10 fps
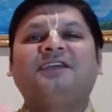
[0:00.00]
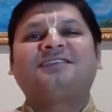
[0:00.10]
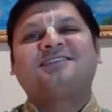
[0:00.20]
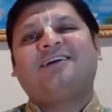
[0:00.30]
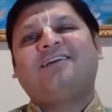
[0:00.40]

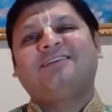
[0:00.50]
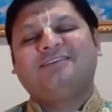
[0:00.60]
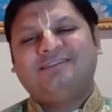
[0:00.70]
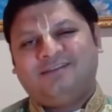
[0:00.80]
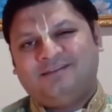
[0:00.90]
is
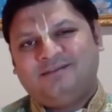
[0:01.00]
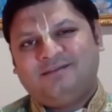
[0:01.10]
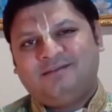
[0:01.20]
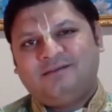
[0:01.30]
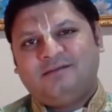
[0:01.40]
started.
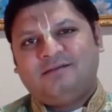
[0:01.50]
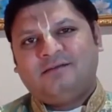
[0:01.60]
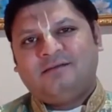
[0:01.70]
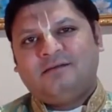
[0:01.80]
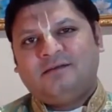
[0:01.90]

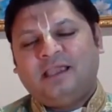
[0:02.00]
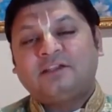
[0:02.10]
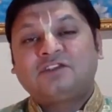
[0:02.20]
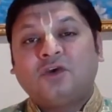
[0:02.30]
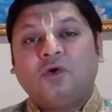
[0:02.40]

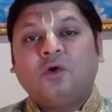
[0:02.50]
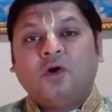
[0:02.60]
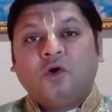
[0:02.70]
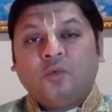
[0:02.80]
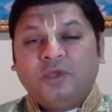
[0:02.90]
And
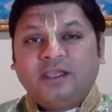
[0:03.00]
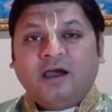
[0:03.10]
so we